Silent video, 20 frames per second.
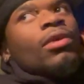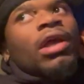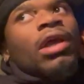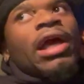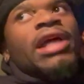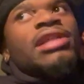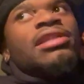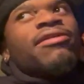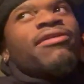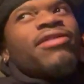
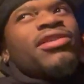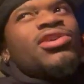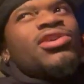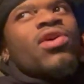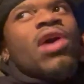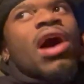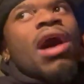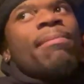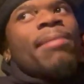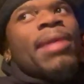It's a video
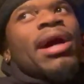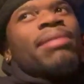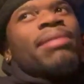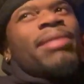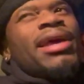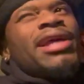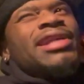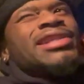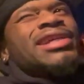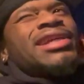I might
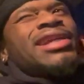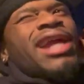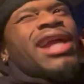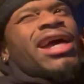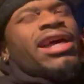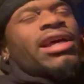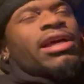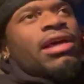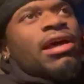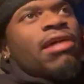make tonight